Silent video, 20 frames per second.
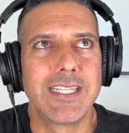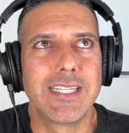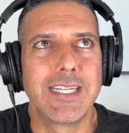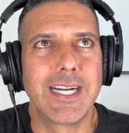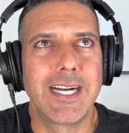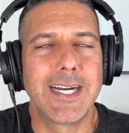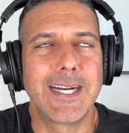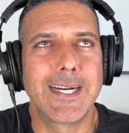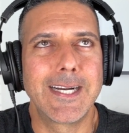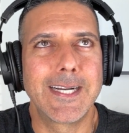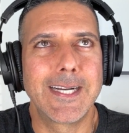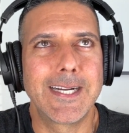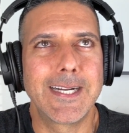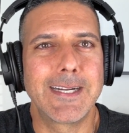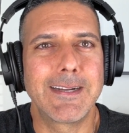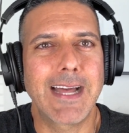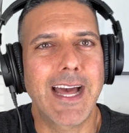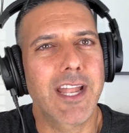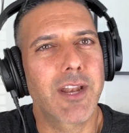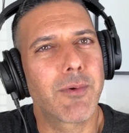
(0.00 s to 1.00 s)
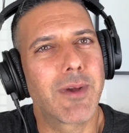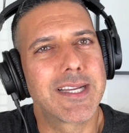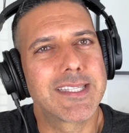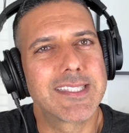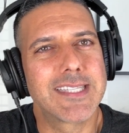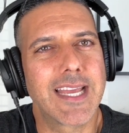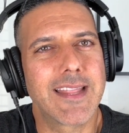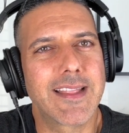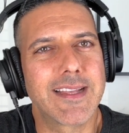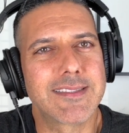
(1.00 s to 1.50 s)
how do I
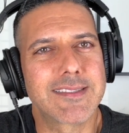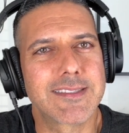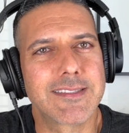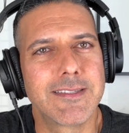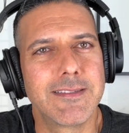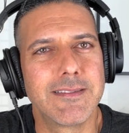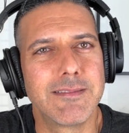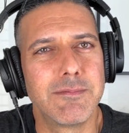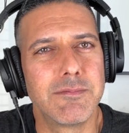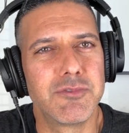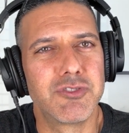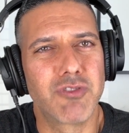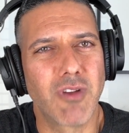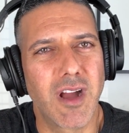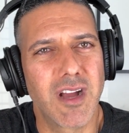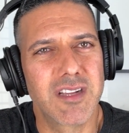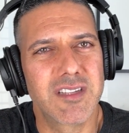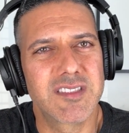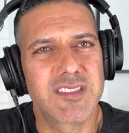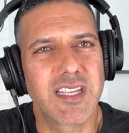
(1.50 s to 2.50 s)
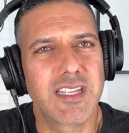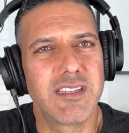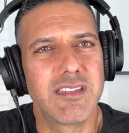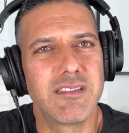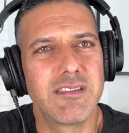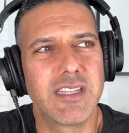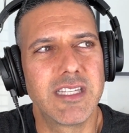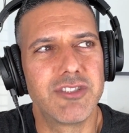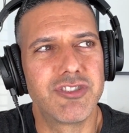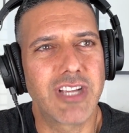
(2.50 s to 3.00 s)
say this? Drugs
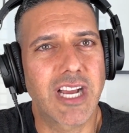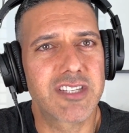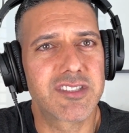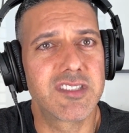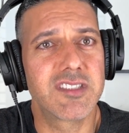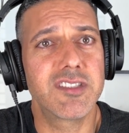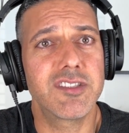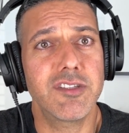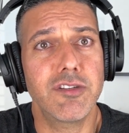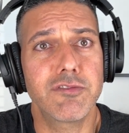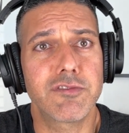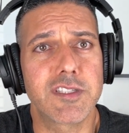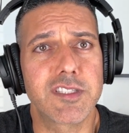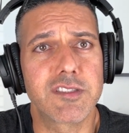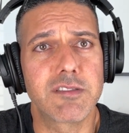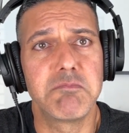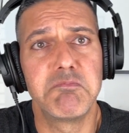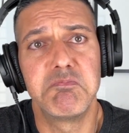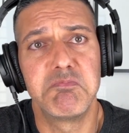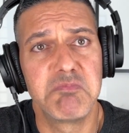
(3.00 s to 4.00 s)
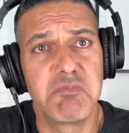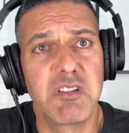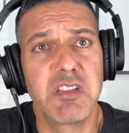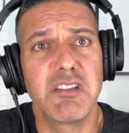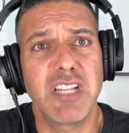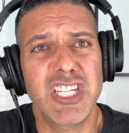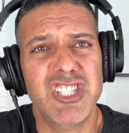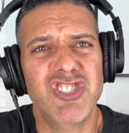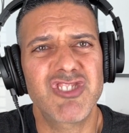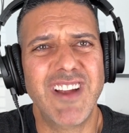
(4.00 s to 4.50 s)
and injections and surgeries.
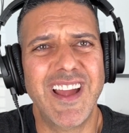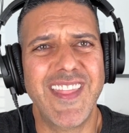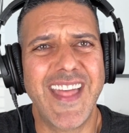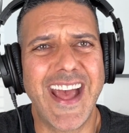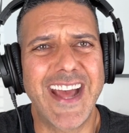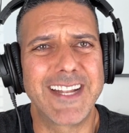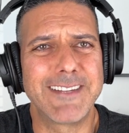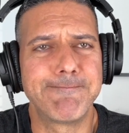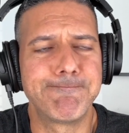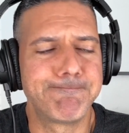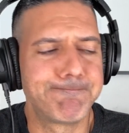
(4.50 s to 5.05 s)
Let's try that.